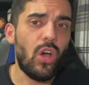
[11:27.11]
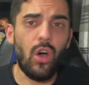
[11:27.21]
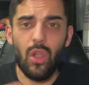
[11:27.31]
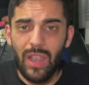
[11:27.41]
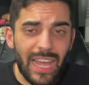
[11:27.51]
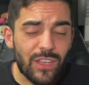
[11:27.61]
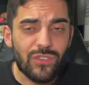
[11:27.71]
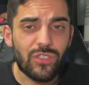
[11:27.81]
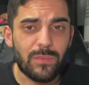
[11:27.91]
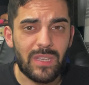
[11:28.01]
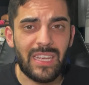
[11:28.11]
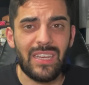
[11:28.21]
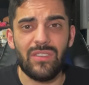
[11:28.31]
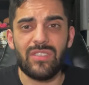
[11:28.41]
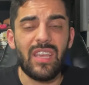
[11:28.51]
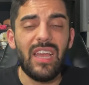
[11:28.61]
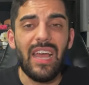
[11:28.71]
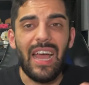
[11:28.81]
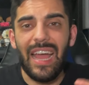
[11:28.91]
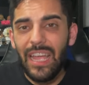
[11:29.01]
or lack of subtitles.
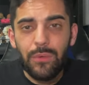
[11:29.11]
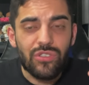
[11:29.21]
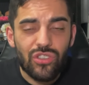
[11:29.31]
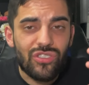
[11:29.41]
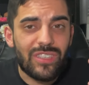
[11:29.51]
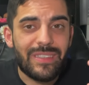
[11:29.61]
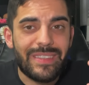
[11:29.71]
It was just